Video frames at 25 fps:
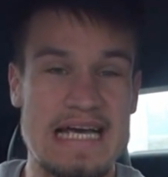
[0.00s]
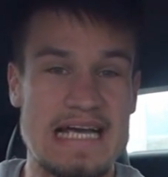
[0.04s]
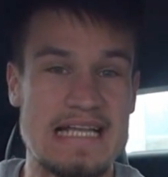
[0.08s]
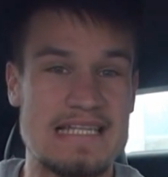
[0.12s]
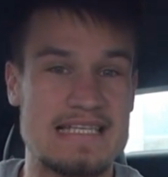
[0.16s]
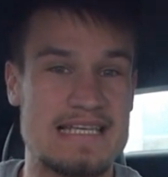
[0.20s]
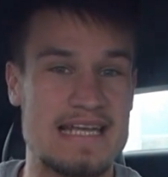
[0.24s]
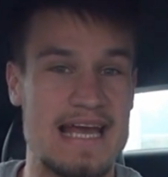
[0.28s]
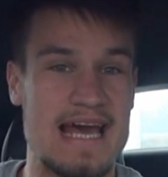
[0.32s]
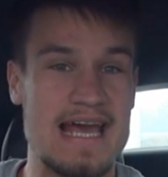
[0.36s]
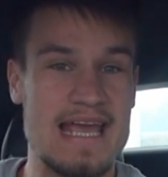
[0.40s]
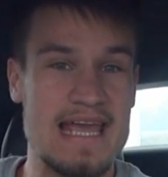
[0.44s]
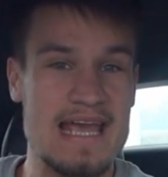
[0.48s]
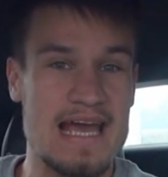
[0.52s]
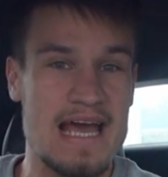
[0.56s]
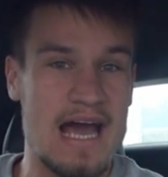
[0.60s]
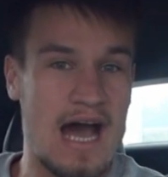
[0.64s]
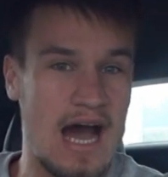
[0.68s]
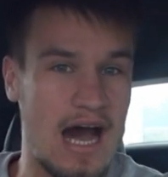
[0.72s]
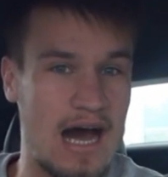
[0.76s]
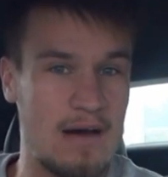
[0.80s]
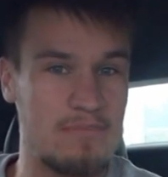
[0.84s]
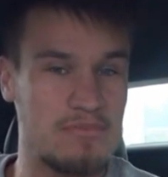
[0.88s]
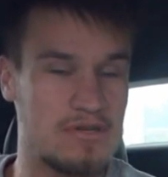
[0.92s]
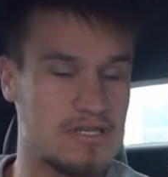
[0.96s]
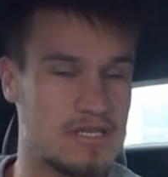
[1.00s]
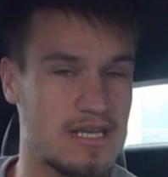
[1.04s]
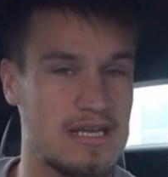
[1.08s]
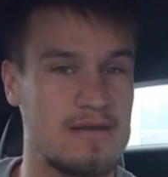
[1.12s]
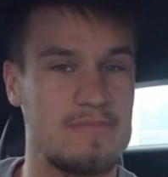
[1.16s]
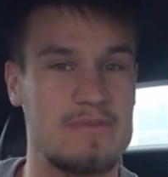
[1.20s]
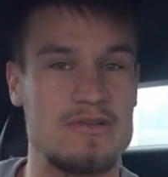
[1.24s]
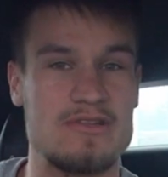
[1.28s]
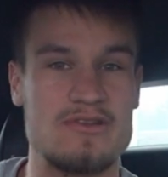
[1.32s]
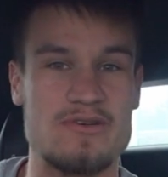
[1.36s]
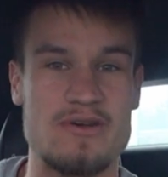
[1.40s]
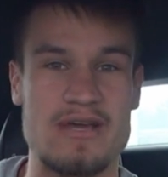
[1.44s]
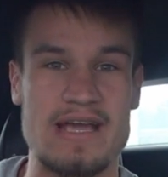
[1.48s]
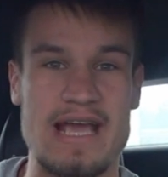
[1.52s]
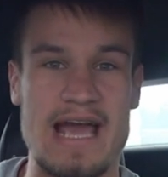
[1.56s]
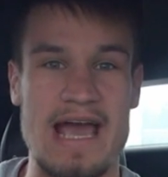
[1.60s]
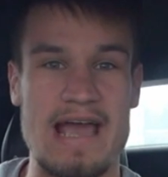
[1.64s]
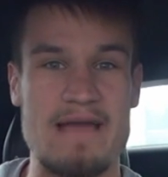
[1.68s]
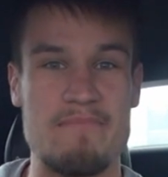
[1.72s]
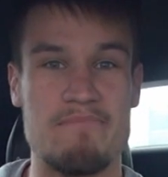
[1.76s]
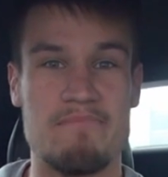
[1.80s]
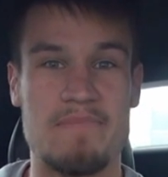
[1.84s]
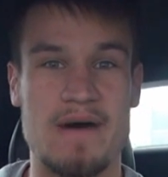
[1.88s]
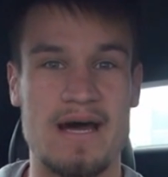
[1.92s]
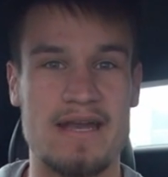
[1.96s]
Today, I'm just going to be doing a
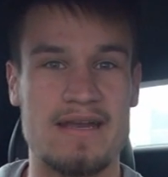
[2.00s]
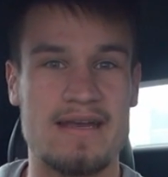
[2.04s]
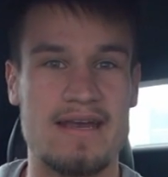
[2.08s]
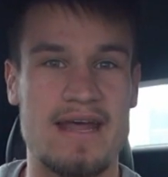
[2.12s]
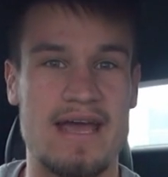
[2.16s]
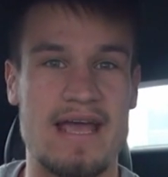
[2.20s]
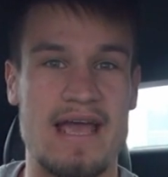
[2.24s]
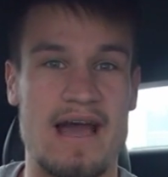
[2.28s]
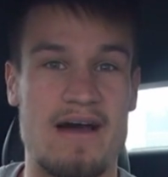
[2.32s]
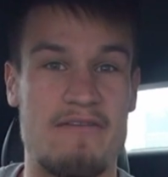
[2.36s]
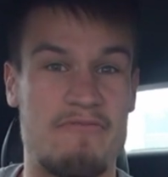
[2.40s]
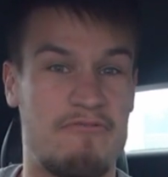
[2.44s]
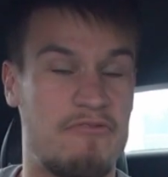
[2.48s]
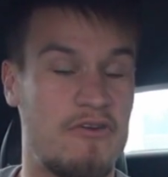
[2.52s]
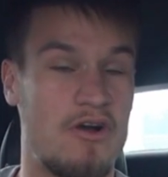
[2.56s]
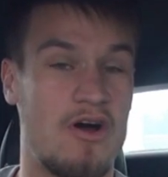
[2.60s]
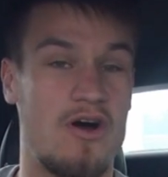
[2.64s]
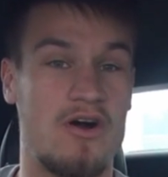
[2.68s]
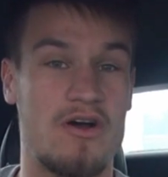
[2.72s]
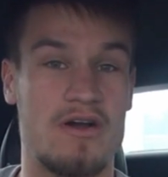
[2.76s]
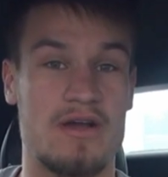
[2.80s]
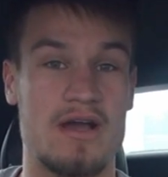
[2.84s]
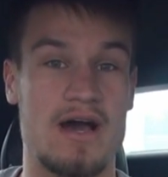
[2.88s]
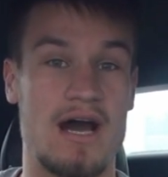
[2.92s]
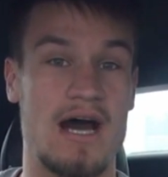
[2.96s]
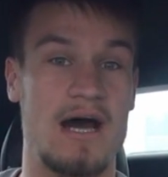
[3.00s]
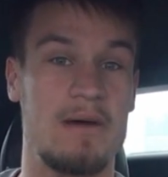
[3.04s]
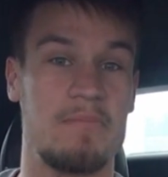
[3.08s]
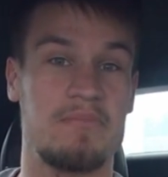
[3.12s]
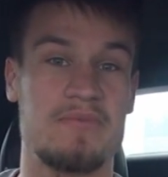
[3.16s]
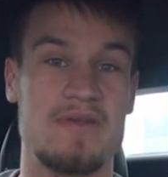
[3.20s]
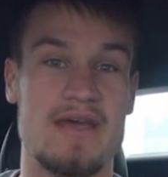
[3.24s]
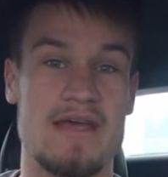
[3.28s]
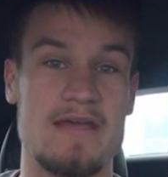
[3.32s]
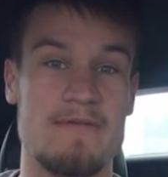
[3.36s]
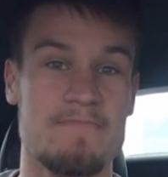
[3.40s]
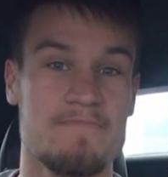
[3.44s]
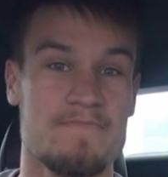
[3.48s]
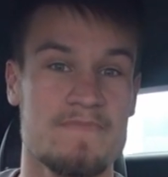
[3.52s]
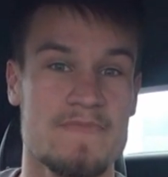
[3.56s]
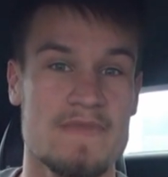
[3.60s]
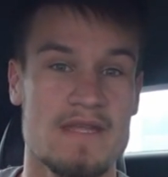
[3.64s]
Monday vlog update,